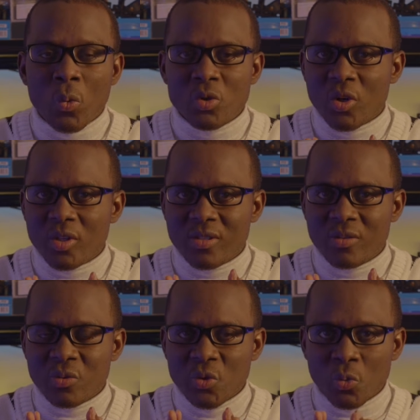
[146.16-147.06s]

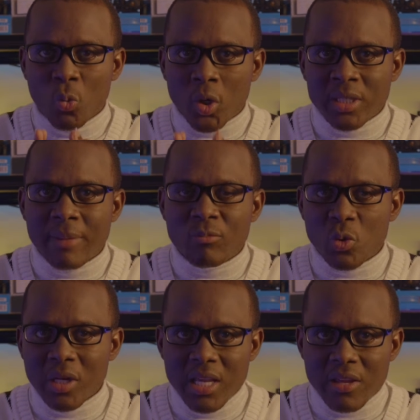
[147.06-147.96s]
just want them to
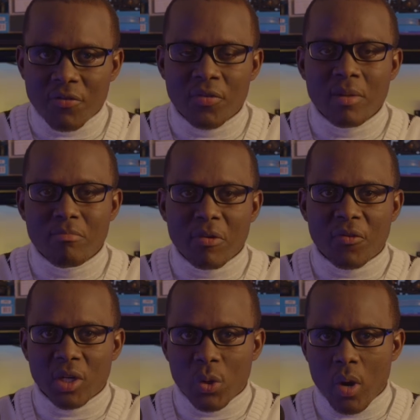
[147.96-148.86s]
leave
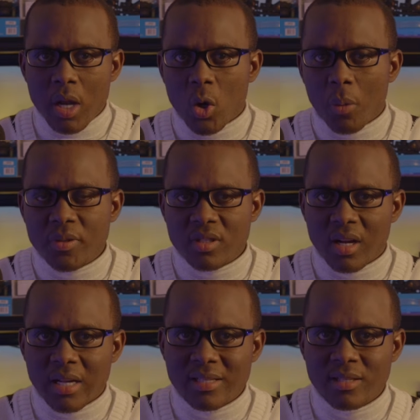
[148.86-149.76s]
before the World Cup
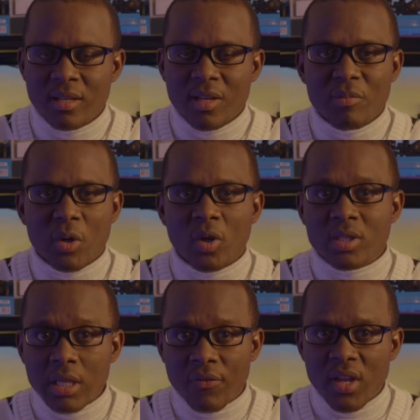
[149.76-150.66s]
starts. Because
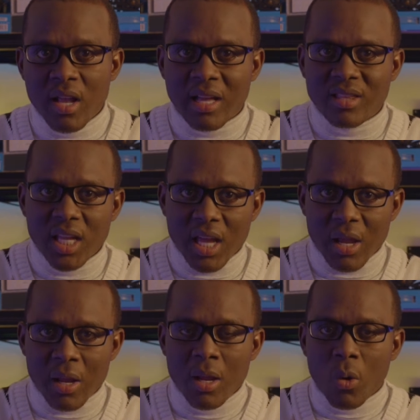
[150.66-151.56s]
if they are
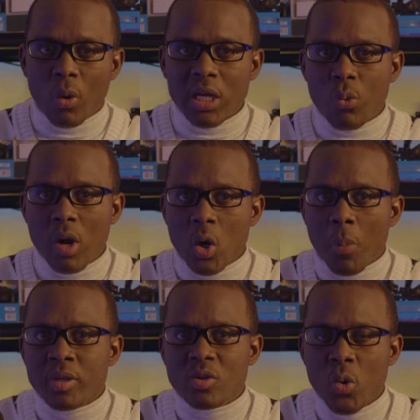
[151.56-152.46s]
there when the World
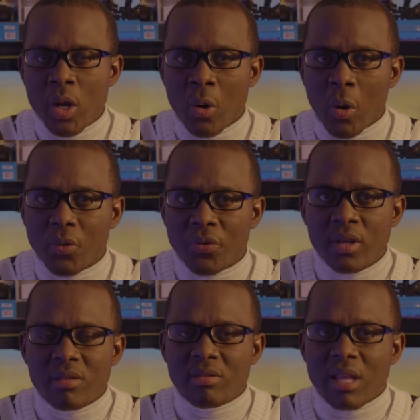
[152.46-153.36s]
Cup is going on,
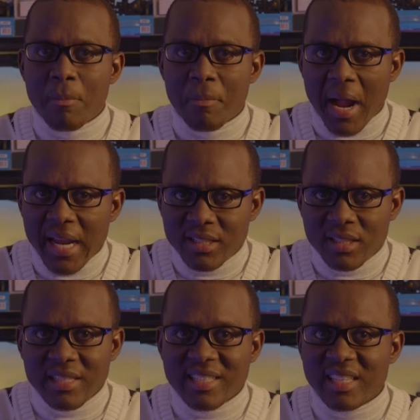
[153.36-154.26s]
they might
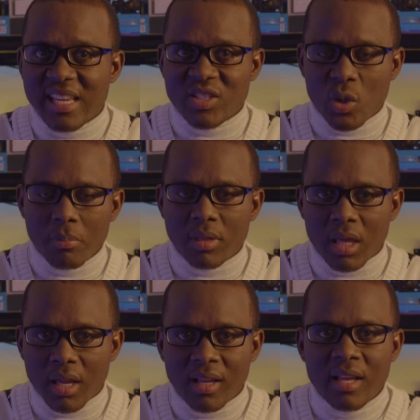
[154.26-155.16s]
say
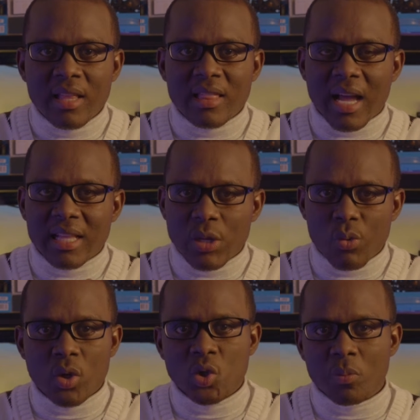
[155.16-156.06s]
something that they
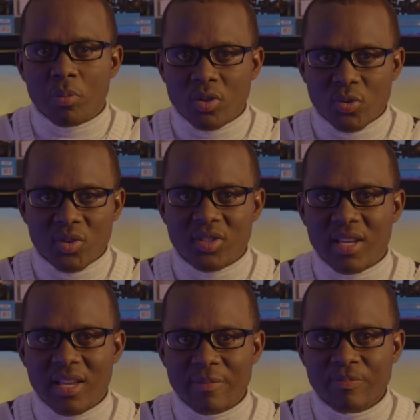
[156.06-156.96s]
were not supposed to
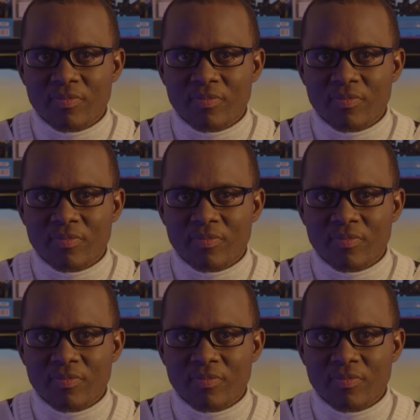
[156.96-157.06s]
say.